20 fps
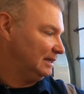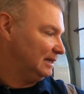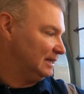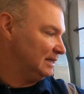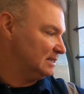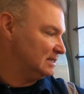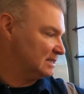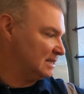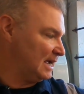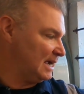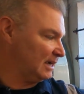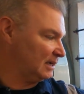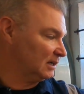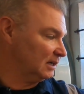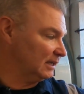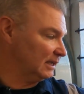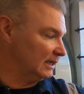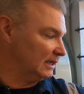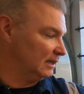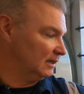
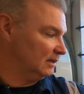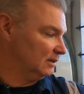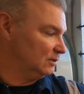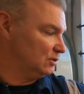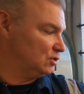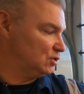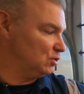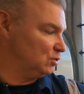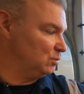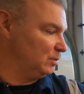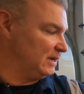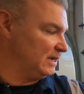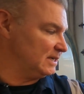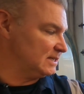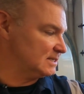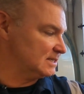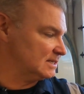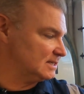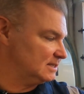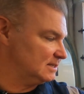exactly 2
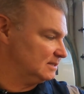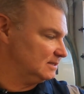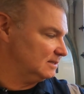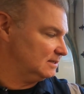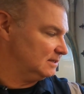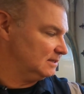weeks